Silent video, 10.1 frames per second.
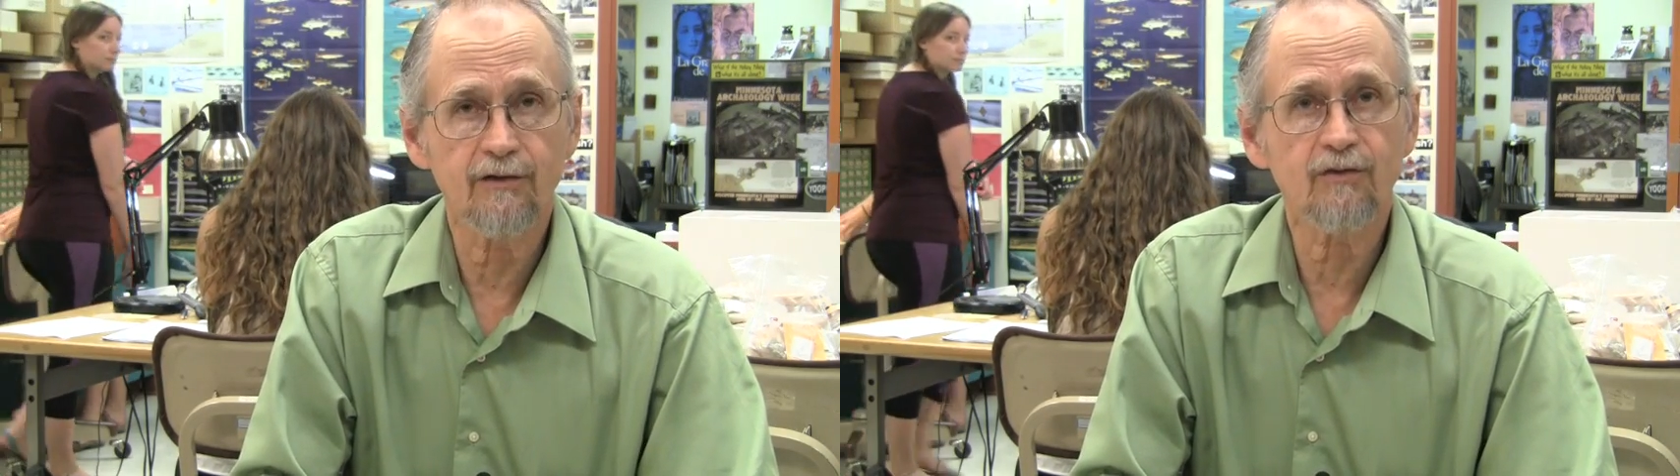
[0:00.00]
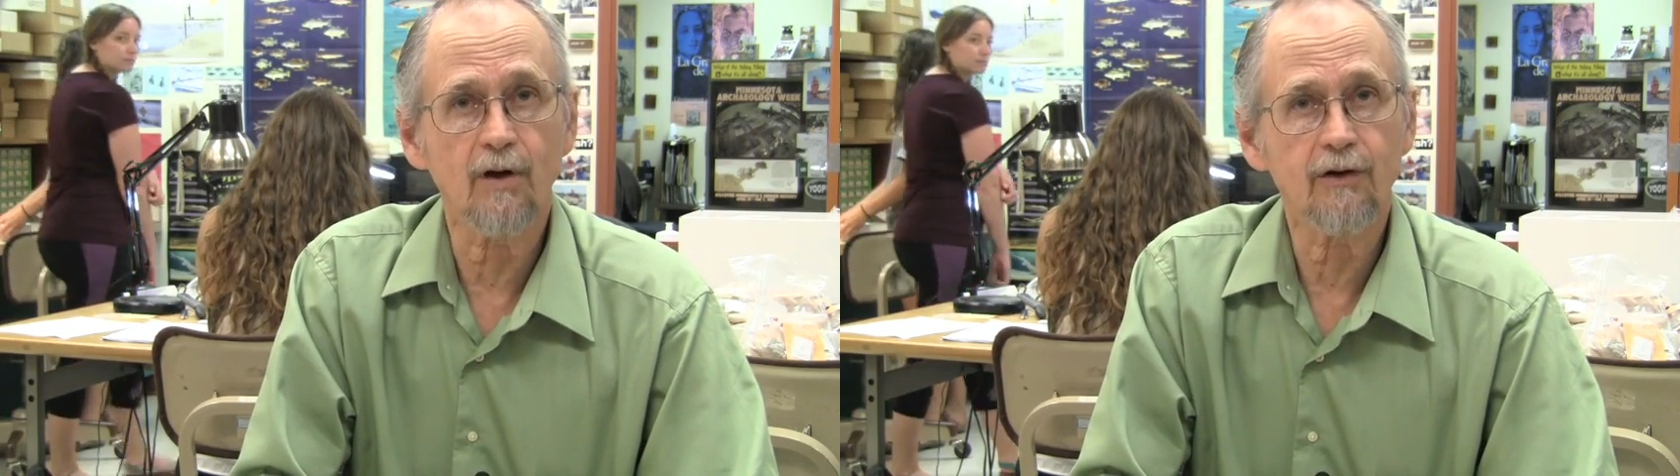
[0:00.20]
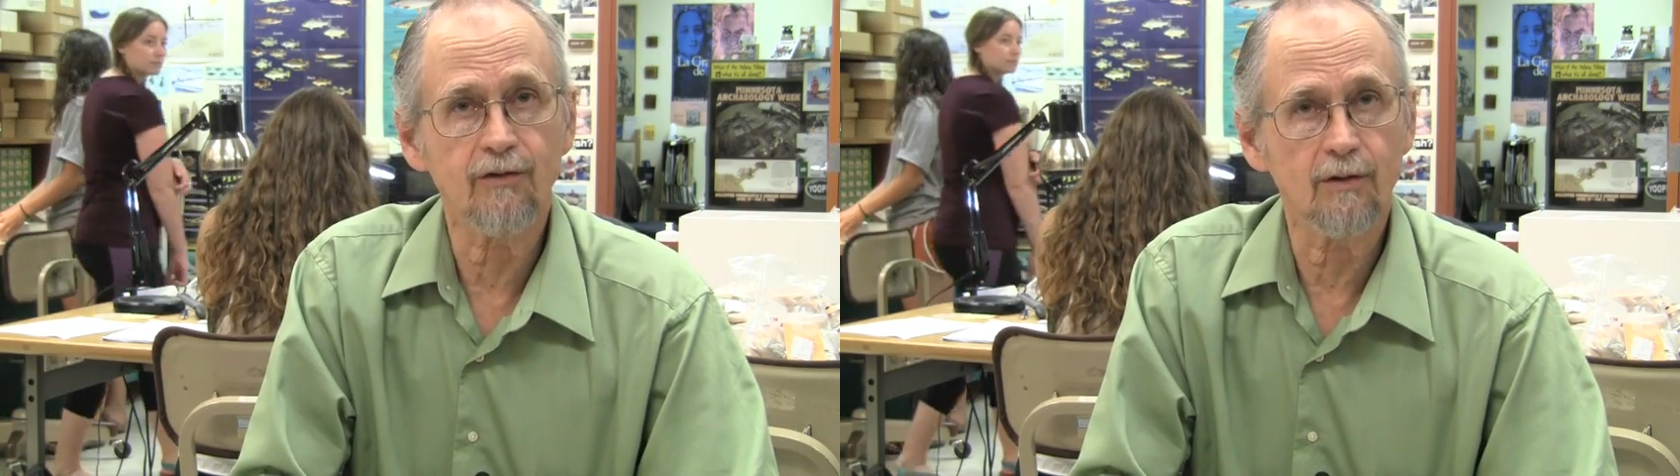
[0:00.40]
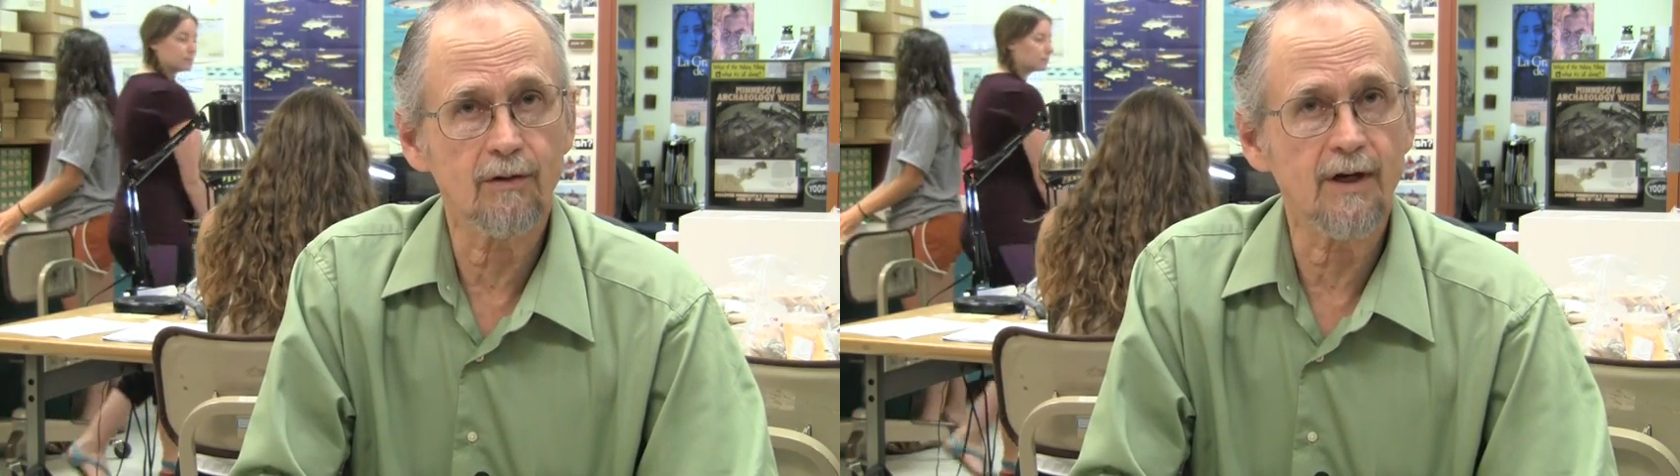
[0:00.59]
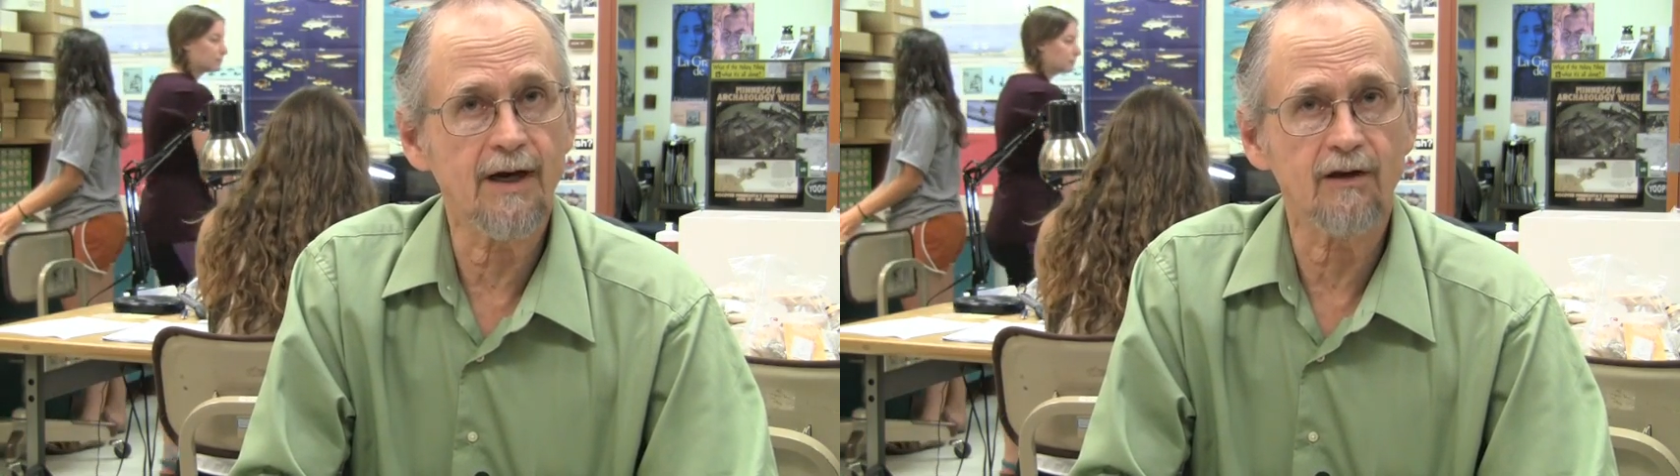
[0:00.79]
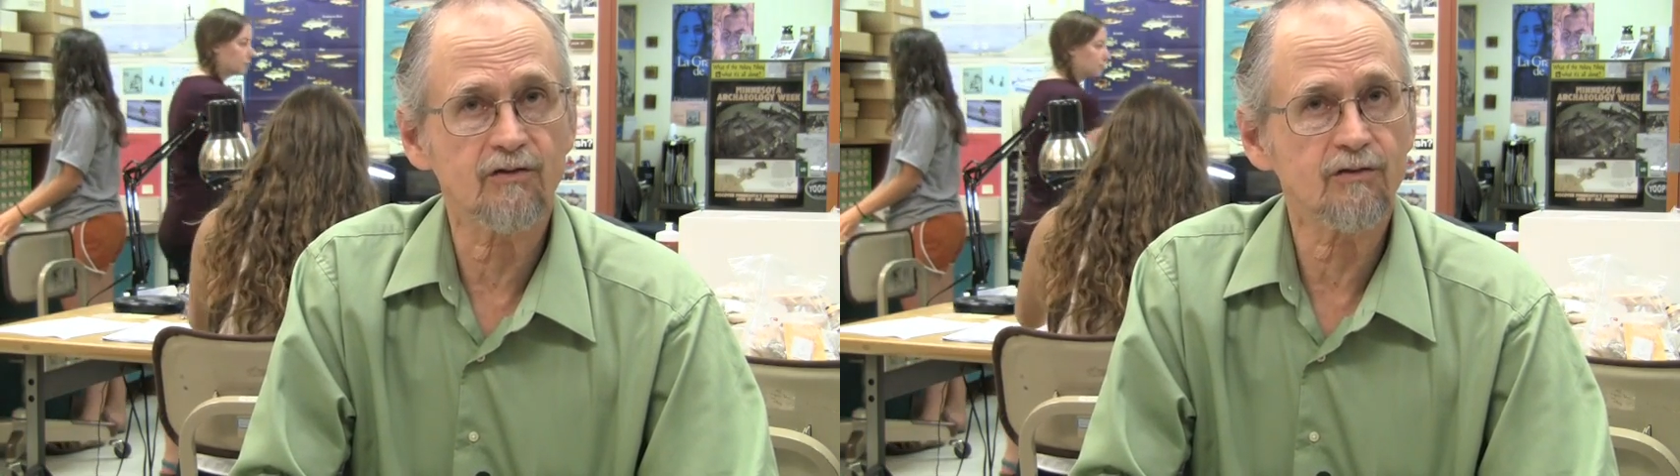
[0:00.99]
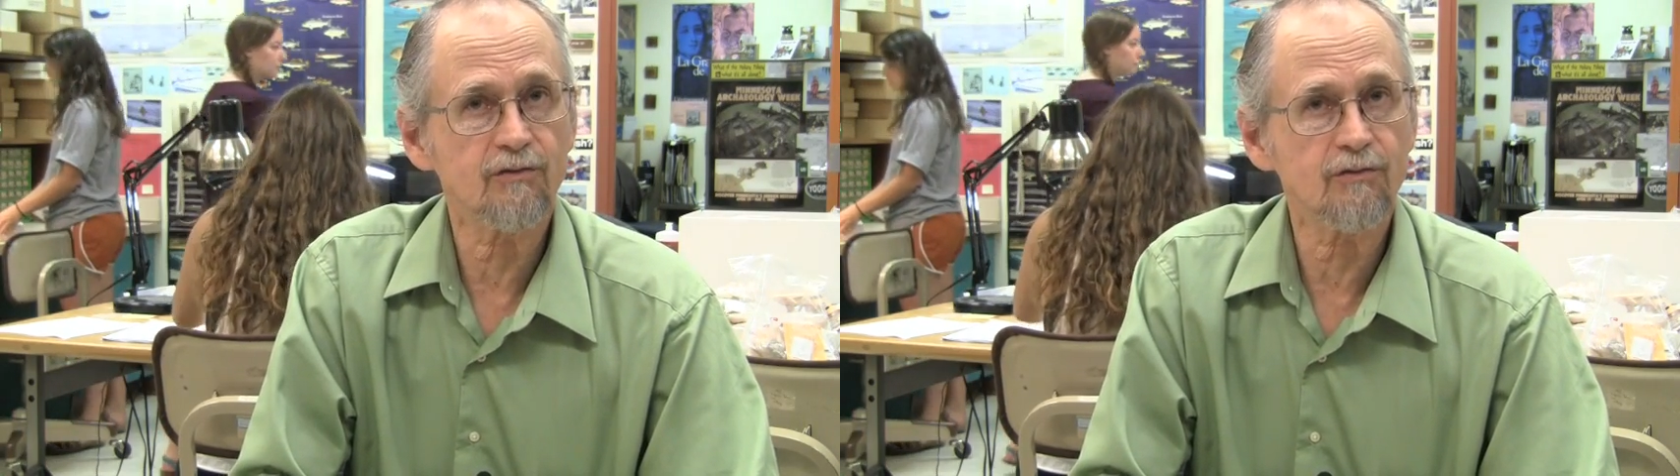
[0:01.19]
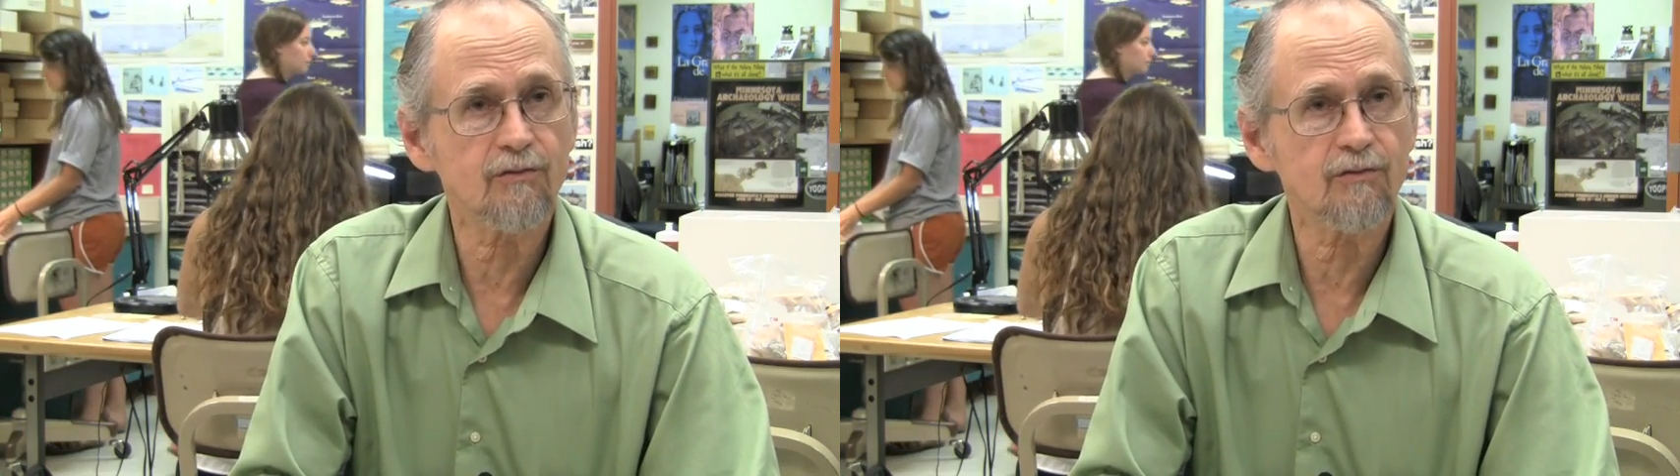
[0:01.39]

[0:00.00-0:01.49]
structured, that has